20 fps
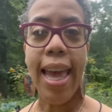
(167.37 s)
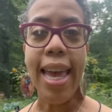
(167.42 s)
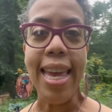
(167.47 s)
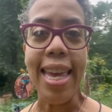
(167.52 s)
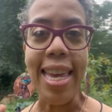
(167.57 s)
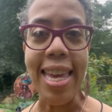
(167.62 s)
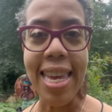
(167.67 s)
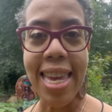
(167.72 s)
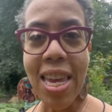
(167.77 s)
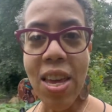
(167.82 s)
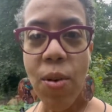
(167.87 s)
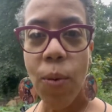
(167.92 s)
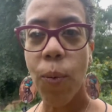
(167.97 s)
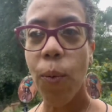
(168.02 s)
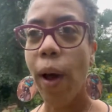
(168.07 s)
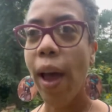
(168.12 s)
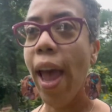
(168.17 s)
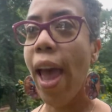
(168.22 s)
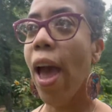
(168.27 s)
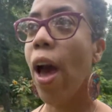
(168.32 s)
Eat
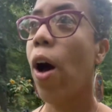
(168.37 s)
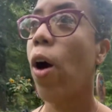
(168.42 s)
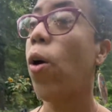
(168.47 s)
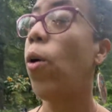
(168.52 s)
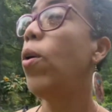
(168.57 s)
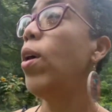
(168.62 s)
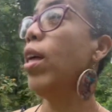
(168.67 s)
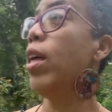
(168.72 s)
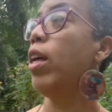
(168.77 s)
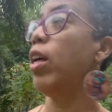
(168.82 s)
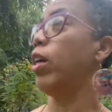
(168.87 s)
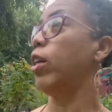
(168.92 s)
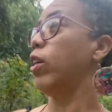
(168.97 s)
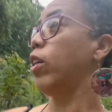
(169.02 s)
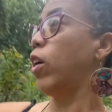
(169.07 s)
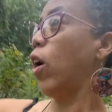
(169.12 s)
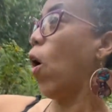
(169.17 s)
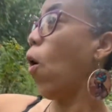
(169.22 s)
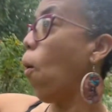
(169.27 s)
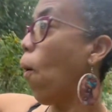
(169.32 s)
well,
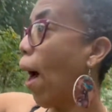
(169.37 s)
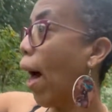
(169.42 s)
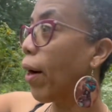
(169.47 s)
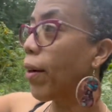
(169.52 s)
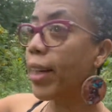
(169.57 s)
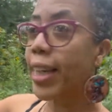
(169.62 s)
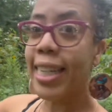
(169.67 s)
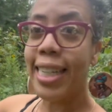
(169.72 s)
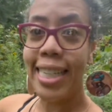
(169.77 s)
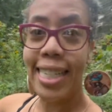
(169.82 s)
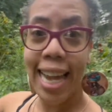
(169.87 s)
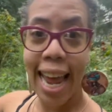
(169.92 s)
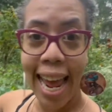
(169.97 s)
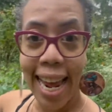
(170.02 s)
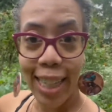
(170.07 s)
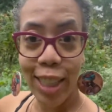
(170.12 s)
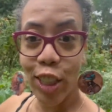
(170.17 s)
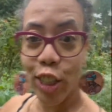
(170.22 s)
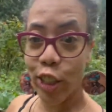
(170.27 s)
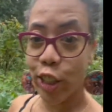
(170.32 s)
go out in
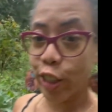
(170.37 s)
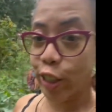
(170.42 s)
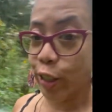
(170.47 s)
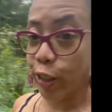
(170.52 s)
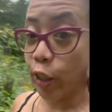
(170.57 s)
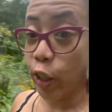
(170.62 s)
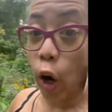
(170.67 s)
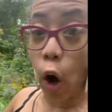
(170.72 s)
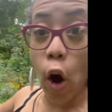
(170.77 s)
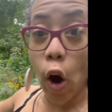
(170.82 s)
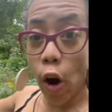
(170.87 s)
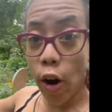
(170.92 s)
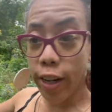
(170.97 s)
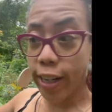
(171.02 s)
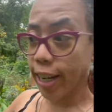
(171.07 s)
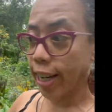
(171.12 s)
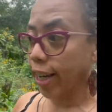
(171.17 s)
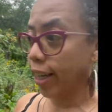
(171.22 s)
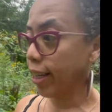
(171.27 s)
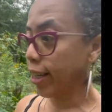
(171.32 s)
nature,
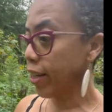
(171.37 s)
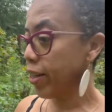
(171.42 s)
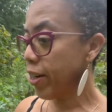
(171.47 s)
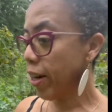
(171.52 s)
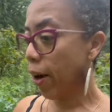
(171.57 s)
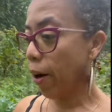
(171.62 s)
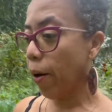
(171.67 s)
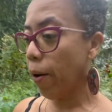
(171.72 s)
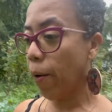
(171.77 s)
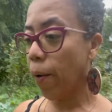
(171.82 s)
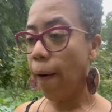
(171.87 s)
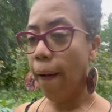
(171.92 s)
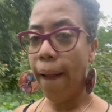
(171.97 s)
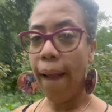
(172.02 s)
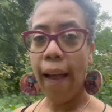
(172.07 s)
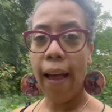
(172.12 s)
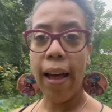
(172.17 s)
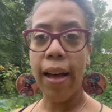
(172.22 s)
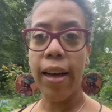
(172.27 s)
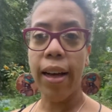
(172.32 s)
gardening,
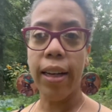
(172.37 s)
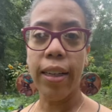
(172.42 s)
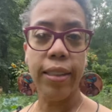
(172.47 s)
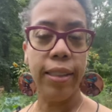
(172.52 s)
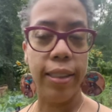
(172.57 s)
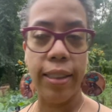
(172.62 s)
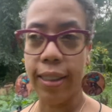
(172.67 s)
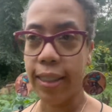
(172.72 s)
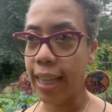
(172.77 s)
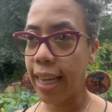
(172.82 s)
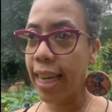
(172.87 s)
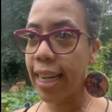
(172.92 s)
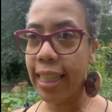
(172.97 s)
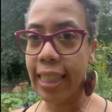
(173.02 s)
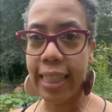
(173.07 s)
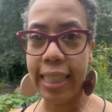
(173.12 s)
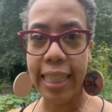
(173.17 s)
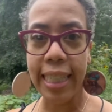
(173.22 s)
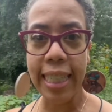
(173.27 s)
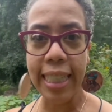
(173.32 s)

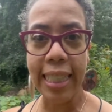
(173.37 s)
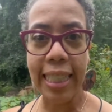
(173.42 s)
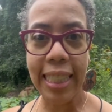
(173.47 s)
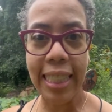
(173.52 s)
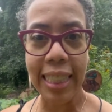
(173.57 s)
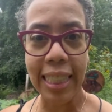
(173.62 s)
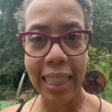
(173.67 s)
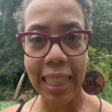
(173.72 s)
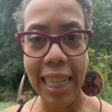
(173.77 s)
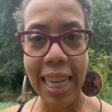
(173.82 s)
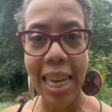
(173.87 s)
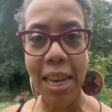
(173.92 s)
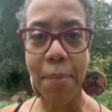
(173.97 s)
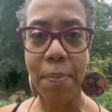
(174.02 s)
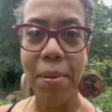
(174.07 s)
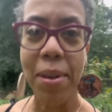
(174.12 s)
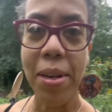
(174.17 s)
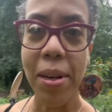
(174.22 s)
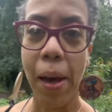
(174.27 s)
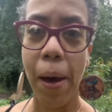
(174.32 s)
get good sleep,
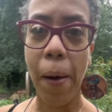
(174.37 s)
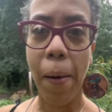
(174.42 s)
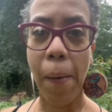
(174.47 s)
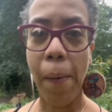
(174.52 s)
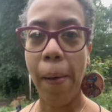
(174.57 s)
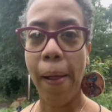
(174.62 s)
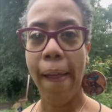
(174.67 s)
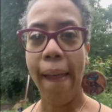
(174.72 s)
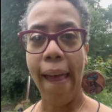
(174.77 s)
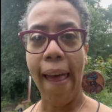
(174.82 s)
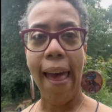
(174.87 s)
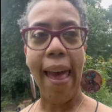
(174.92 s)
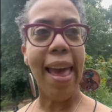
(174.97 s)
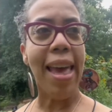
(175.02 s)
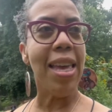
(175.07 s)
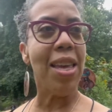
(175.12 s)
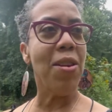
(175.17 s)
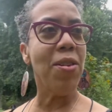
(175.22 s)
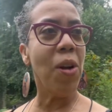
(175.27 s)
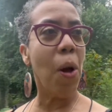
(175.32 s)

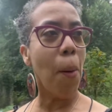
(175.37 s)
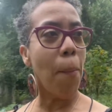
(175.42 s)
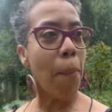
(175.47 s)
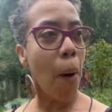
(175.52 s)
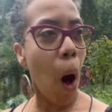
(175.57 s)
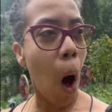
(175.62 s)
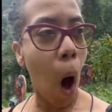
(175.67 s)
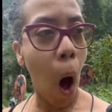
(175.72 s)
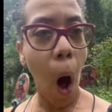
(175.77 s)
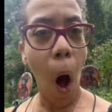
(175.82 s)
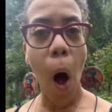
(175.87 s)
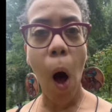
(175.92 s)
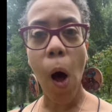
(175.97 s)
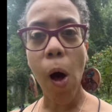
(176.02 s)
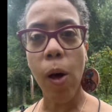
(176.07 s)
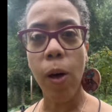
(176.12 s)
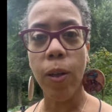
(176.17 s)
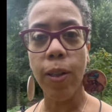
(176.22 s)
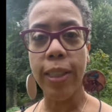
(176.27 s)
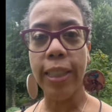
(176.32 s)
hey,
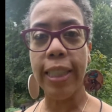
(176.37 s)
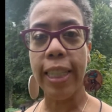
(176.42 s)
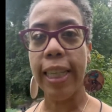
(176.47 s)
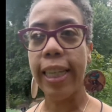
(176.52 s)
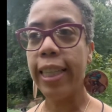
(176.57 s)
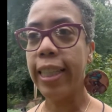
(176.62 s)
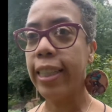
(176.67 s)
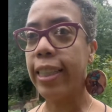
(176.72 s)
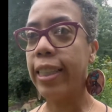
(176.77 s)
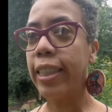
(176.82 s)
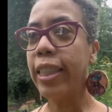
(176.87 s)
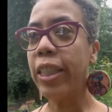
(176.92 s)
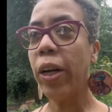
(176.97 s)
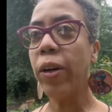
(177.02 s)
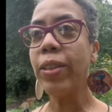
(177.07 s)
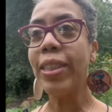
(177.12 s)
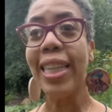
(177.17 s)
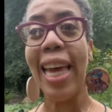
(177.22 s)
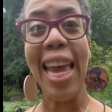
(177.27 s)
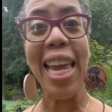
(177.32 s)
pause
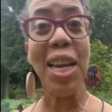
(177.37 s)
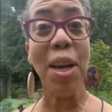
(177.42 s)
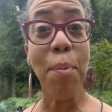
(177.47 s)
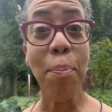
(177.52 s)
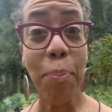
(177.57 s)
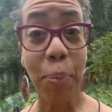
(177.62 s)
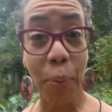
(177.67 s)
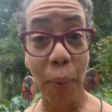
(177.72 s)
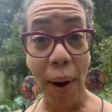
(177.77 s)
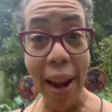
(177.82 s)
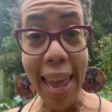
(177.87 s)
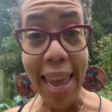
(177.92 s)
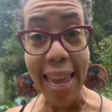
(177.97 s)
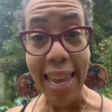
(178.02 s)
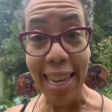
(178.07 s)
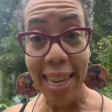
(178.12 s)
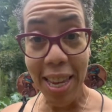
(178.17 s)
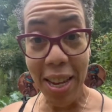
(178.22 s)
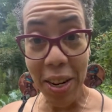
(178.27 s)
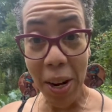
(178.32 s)
and, take a
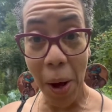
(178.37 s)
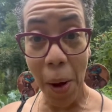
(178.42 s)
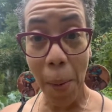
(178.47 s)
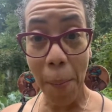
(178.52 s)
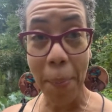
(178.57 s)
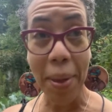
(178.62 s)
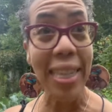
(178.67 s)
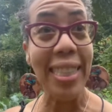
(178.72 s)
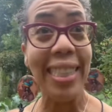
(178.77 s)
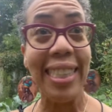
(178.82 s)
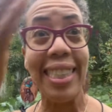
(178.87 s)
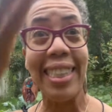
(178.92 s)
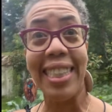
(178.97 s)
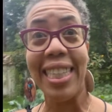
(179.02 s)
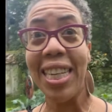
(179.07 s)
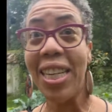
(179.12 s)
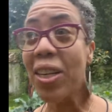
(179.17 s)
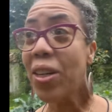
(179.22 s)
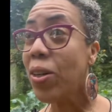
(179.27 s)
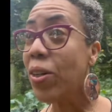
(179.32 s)
break, be
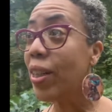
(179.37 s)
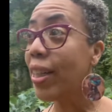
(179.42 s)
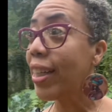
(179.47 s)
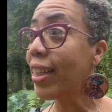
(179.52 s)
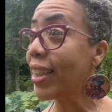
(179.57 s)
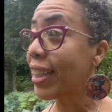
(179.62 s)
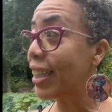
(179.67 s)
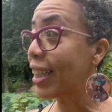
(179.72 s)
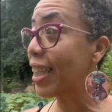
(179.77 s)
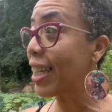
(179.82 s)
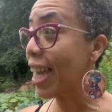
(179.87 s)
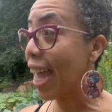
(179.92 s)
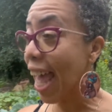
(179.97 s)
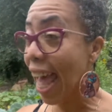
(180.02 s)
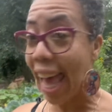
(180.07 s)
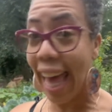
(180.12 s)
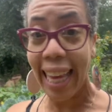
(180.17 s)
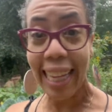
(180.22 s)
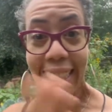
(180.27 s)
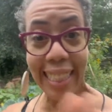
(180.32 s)
still and
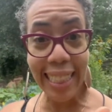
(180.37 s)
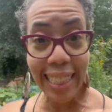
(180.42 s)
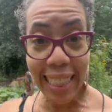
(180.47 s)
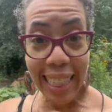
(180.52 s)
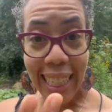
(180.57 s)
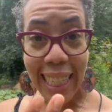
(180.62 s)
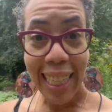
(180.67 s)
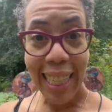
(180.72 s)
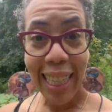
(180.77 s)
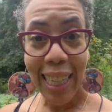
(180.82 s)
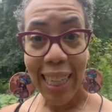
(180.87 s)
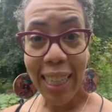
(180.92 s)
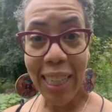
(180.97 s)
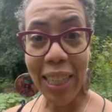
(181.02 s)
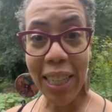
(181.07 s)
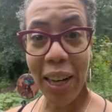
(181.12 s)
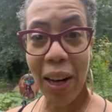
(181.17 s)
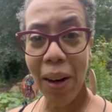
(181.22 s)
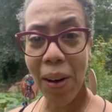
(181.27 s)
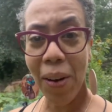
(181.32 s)
connect,
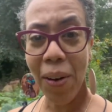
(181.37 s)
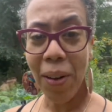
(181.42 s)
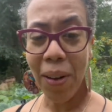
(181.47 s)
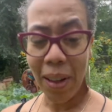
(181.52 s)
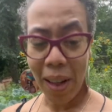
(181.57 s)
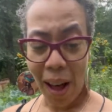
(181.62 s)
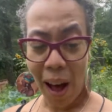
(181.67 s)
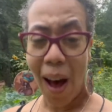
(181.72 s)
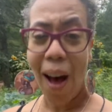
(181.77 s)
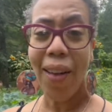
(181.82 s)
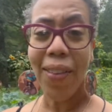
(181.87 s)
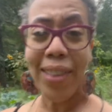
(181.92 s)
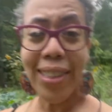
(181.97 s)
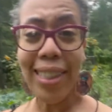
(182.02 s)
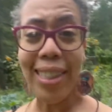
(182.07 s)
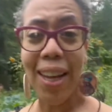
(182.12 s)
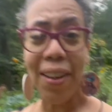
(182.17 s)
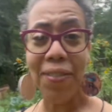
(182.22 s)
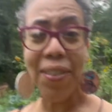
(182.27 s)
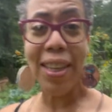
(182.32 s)
all the
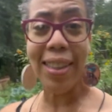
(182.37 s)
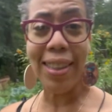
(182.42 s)
stuff that